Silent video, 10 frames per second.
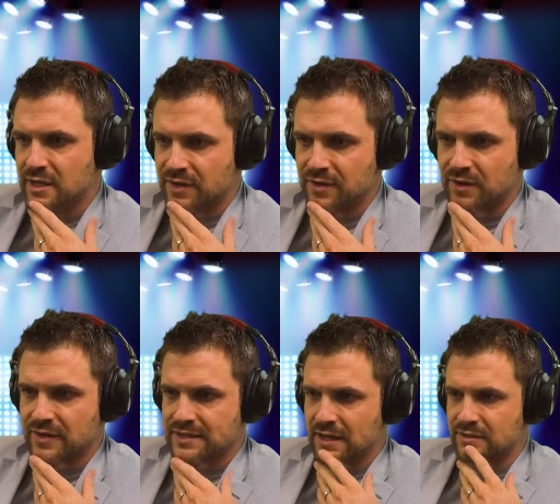They're on
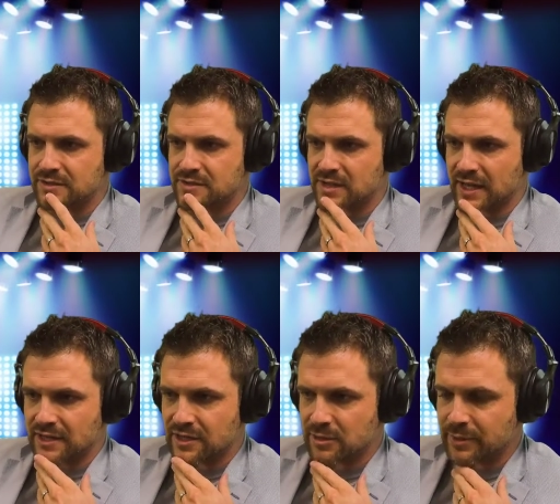the downhill slide
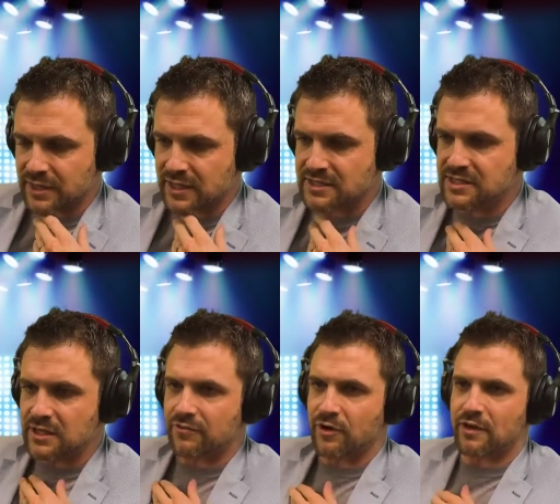here, but it's
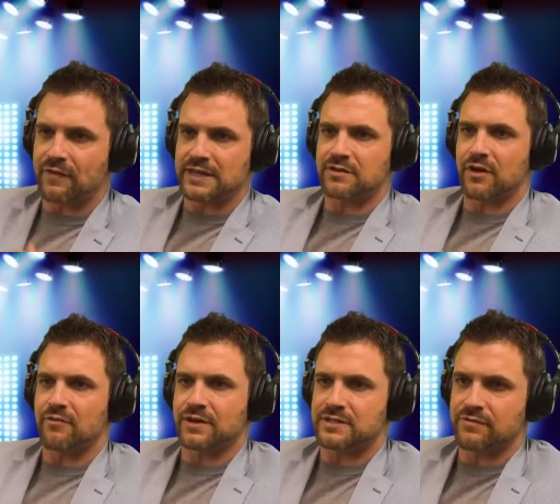still a very effective
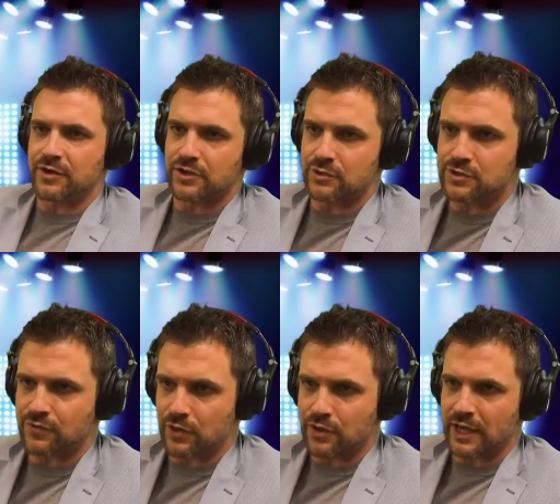offense and very
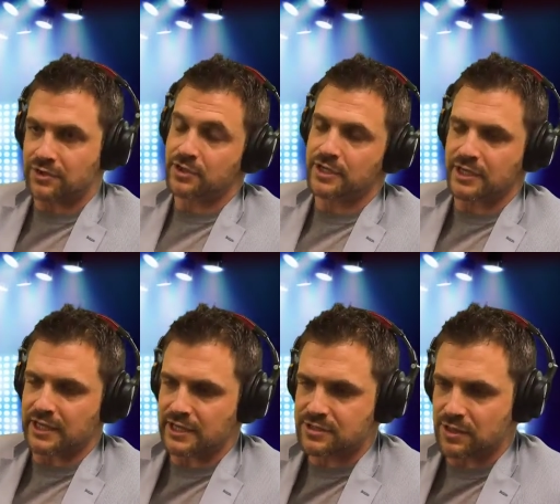useful, and you're going to
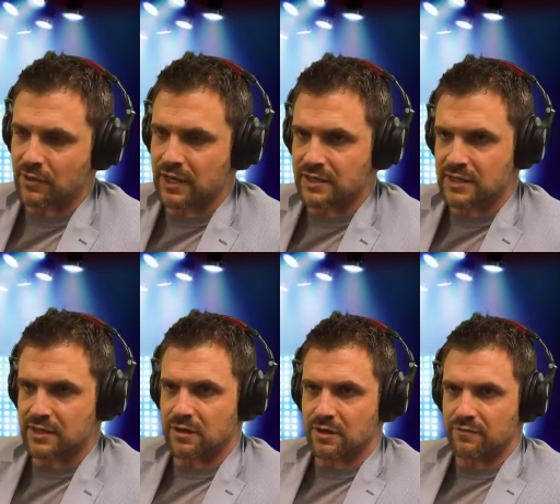need it. So I think get
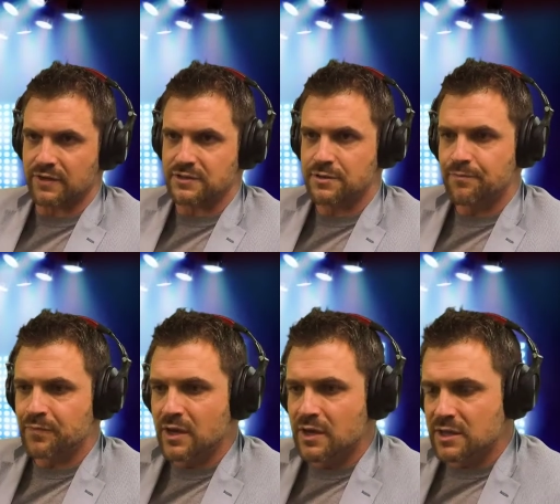it on offense.
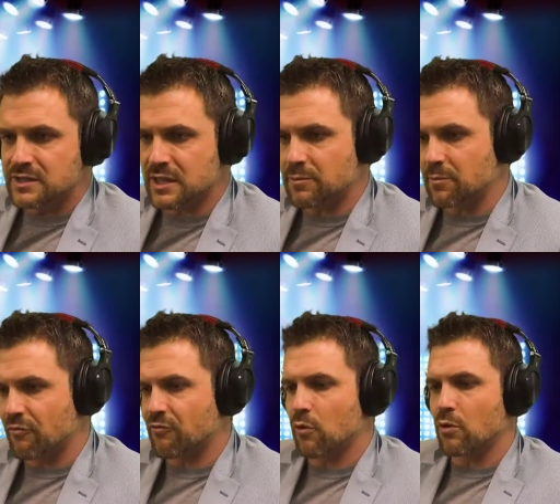Team number
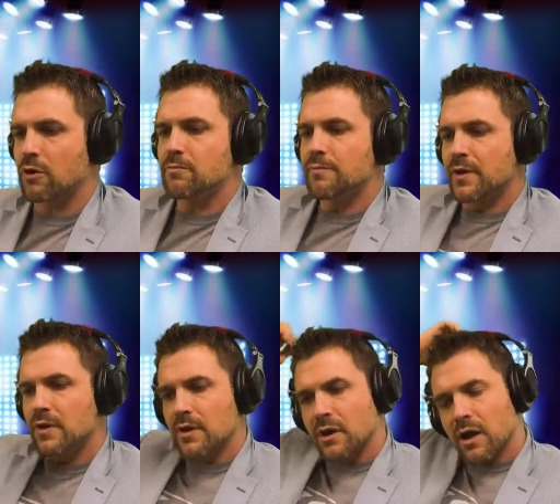4.
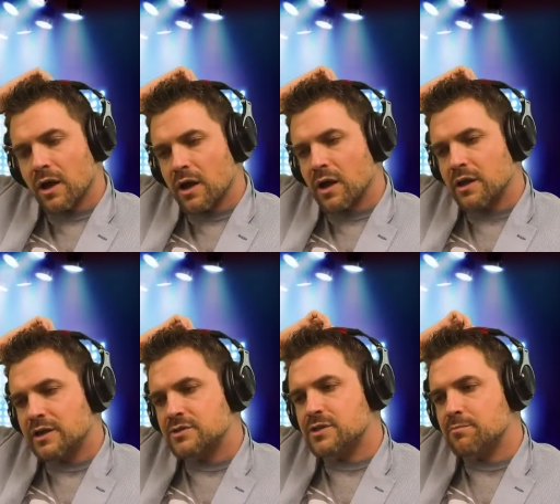
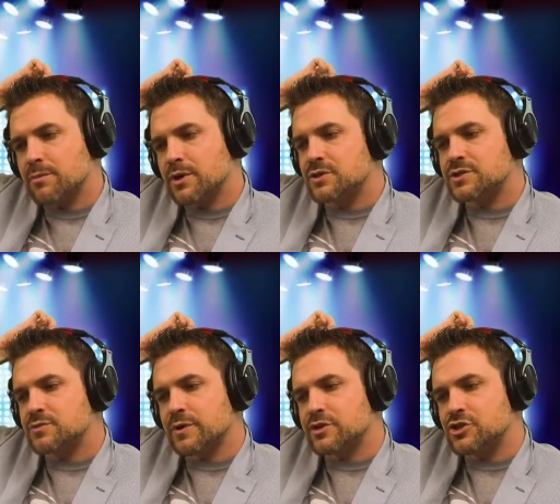Here's a Mercs
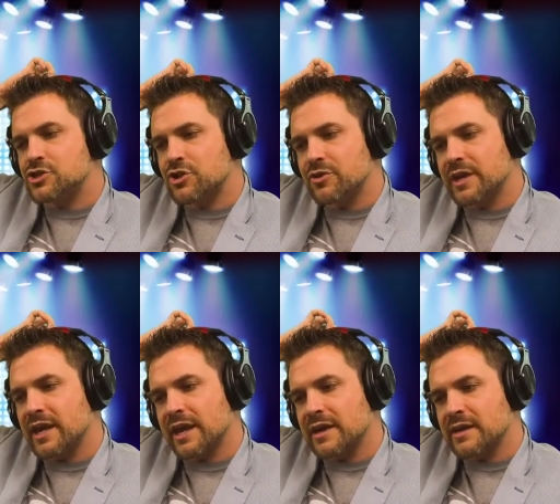with
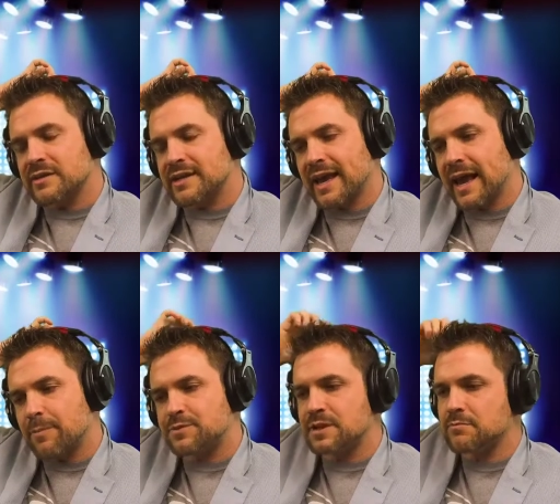Shuri and
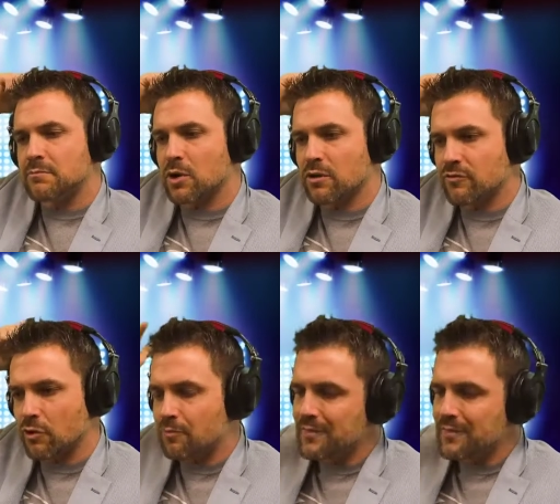Captain Marvel.